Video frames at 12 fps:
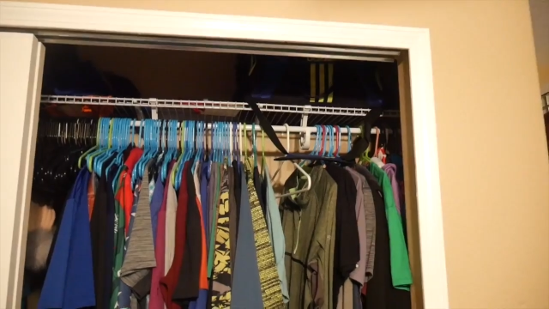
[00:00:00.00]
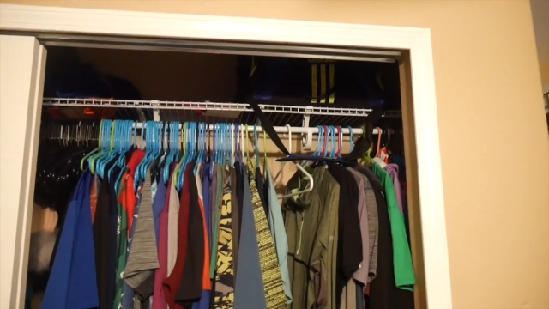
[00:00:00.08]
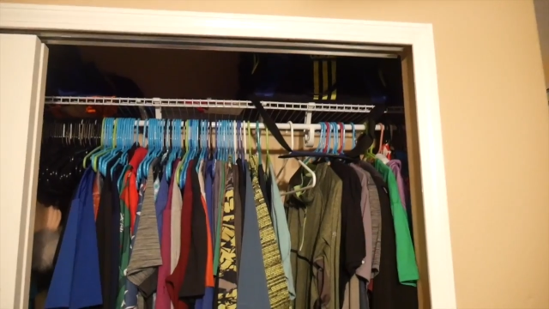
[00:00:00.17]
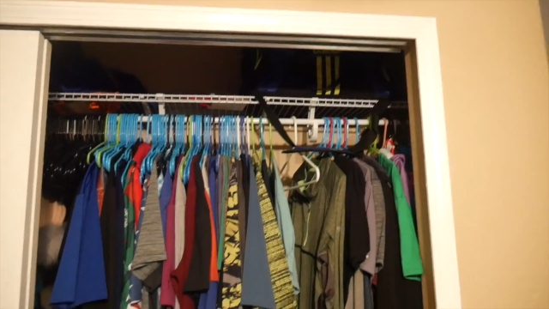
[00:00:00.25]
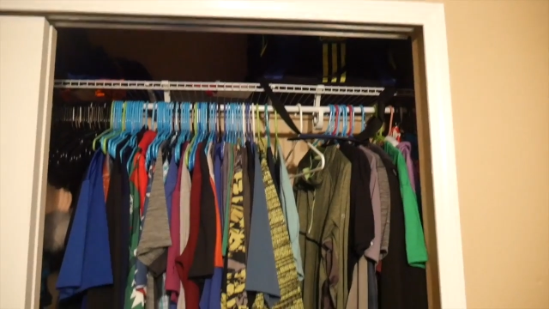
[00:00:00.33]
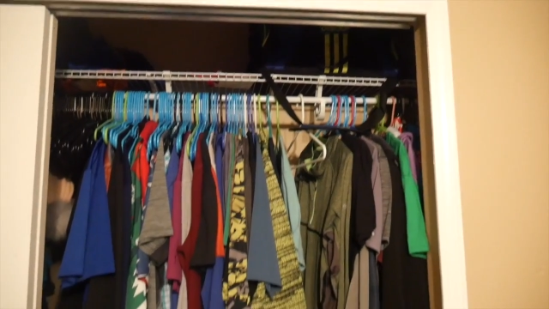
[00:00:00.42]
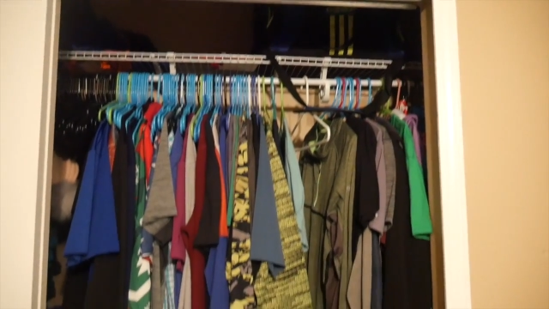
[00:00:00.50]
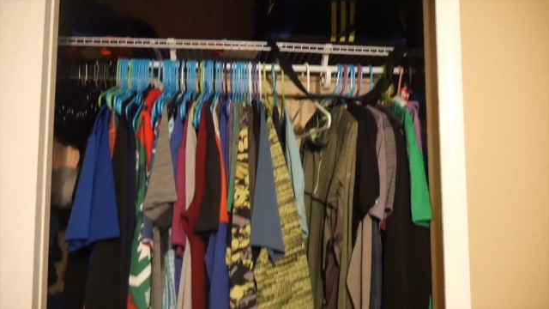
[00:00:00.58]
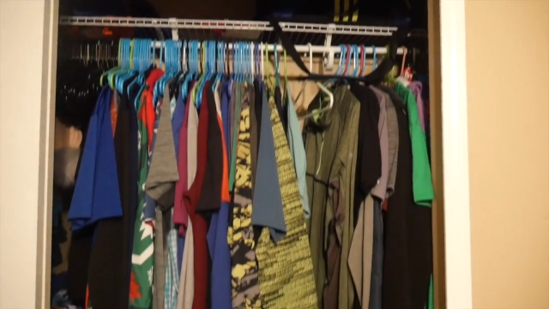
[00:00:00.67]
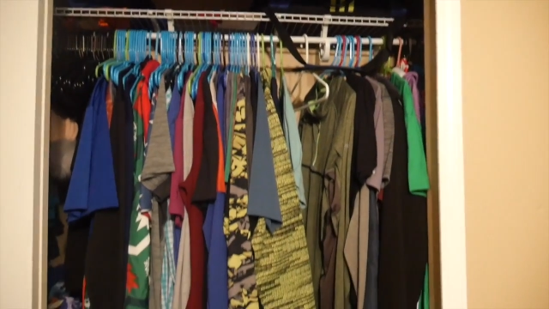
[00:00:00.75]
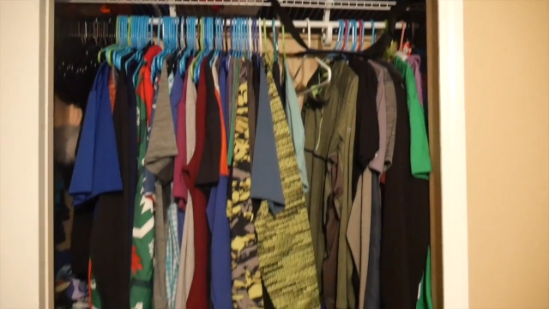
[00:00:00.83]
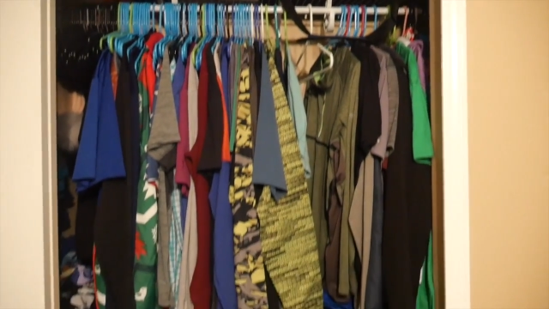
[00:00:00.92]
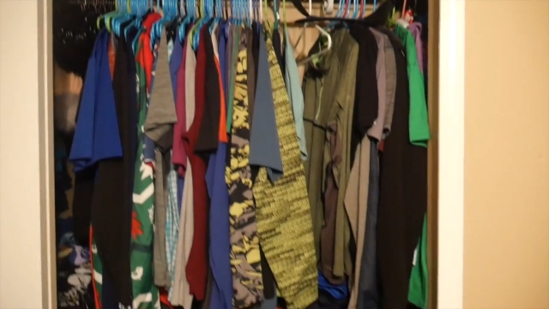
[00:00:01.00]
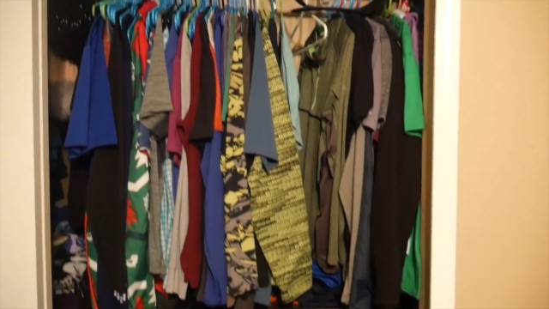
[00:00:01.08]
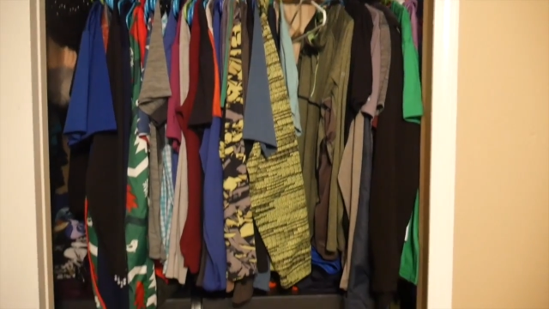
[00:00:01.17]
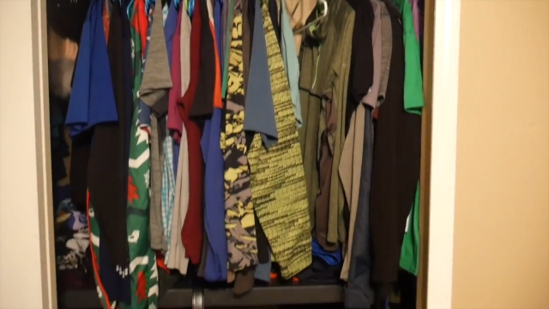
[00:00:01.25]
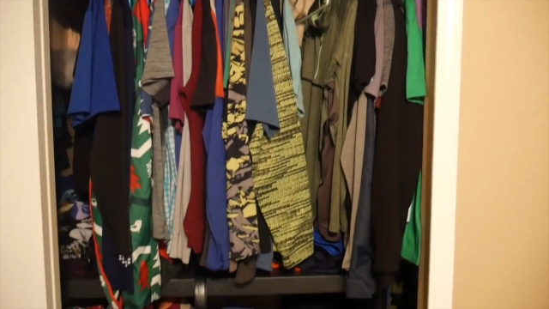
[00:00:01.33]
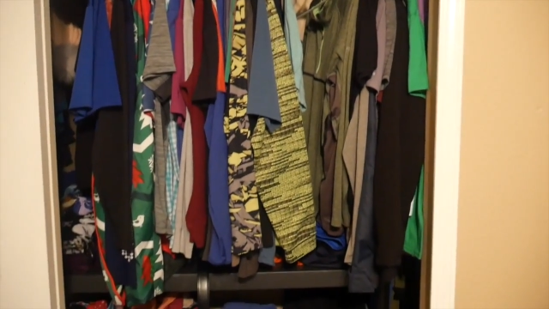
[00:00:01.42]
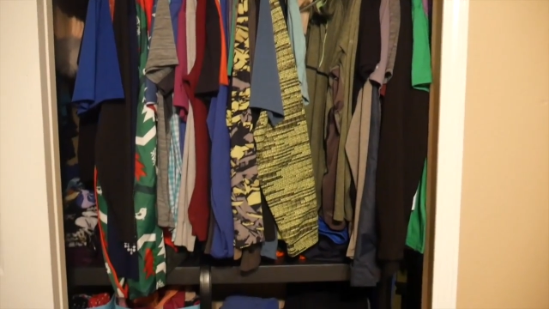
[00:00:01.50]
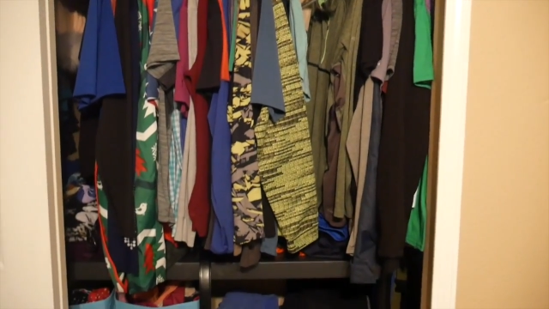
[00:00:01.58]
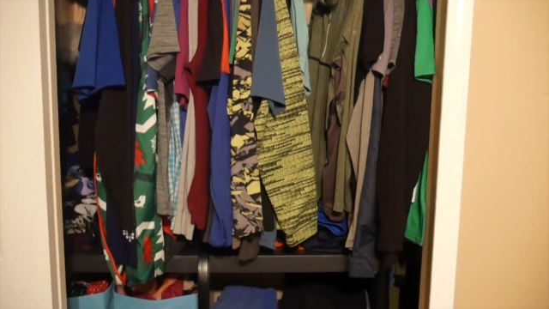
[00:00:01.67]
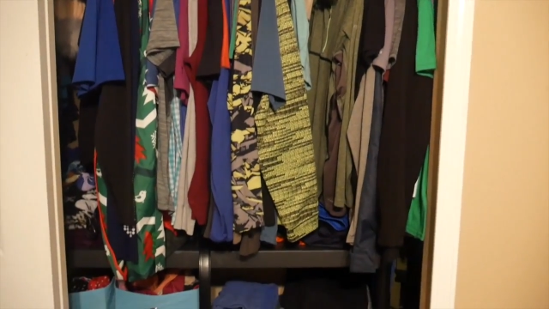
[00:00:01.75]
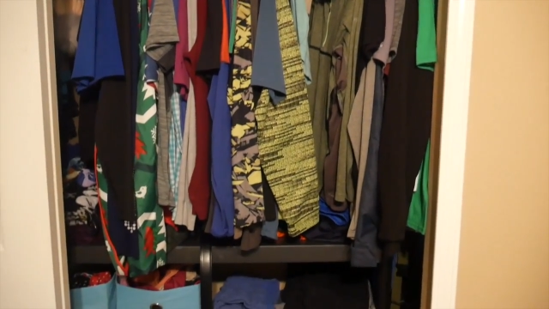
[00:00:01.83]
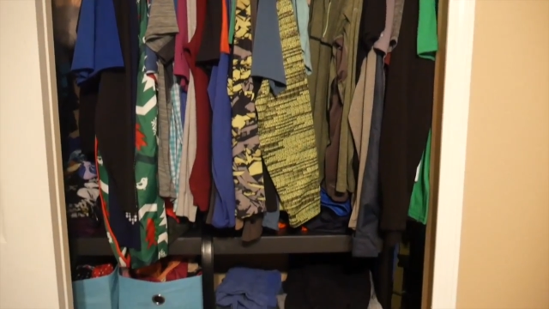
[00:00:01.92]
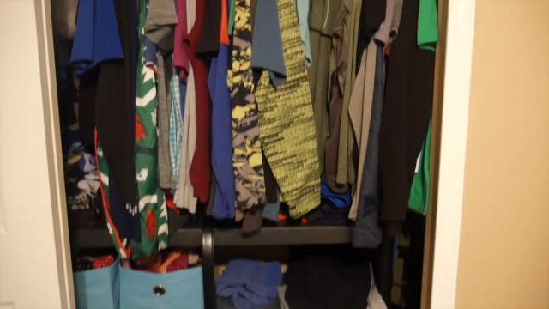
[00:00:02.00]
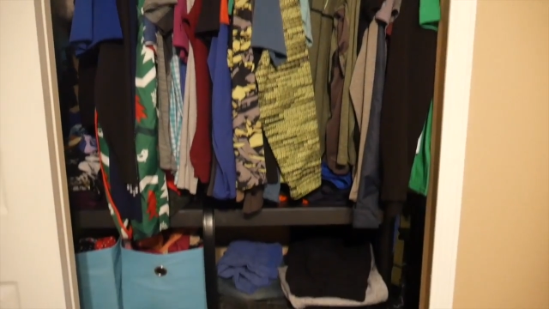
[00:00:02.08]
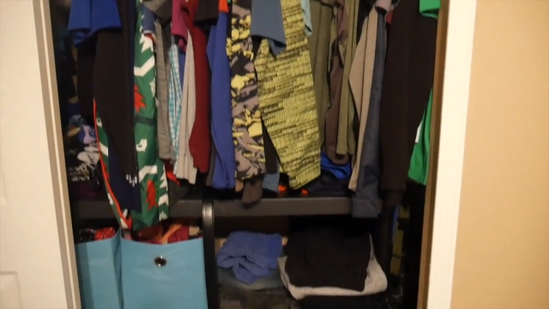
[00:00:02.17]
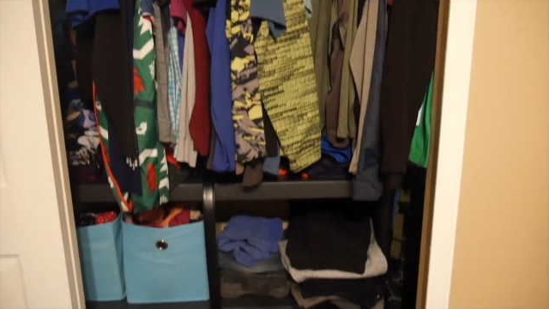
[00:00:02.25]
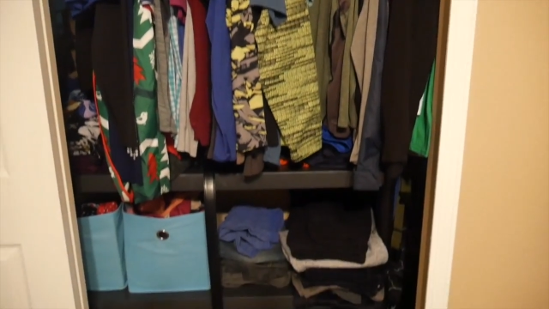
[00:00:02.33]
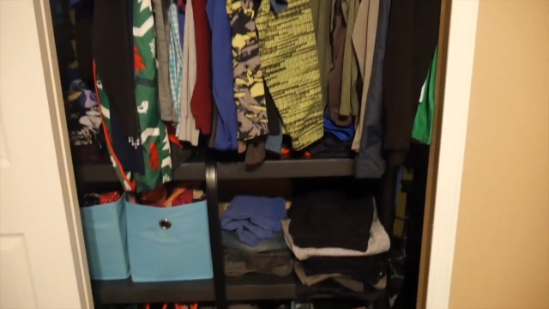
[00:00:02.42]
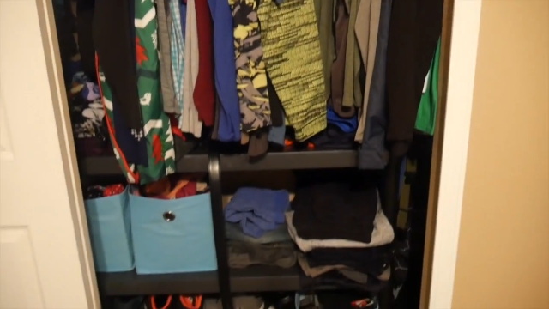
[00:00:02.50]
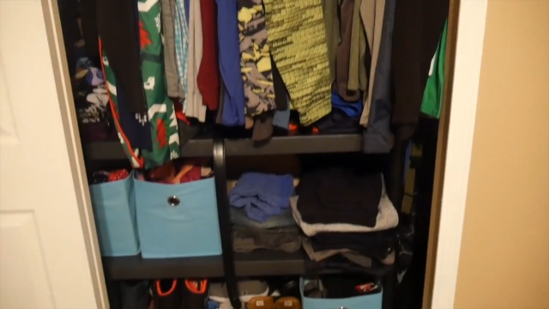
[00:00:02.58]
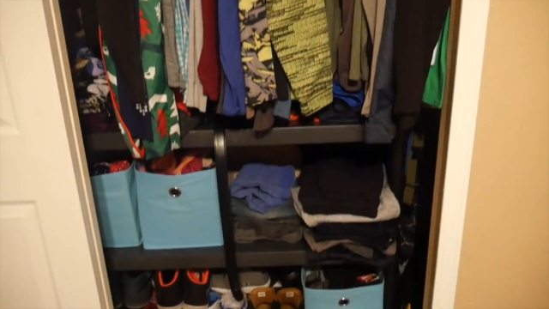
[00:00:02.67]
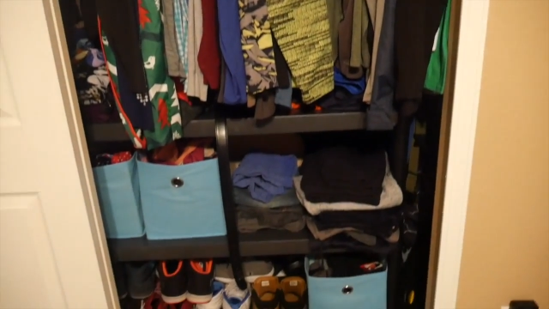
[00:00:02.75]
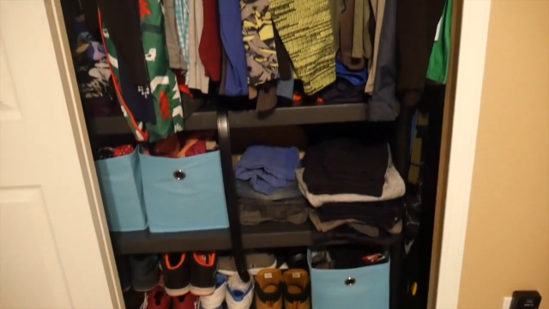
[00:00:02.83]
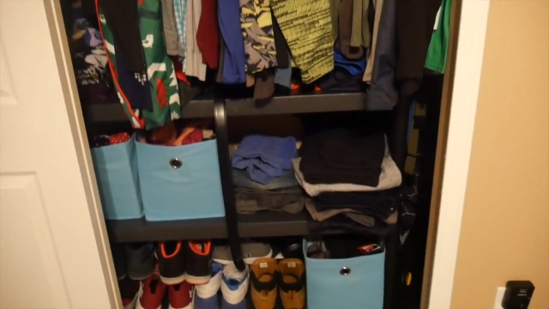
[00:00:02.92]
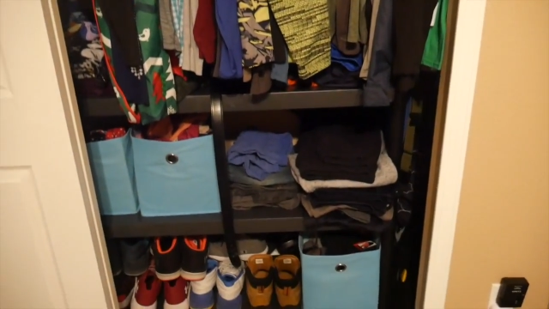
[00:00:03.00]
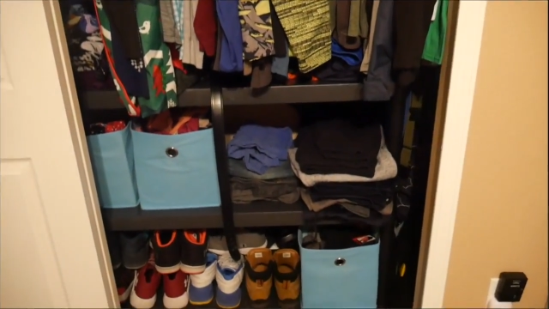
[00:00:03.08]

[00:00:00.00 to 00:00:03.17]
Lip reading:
[unreadable: no face in view]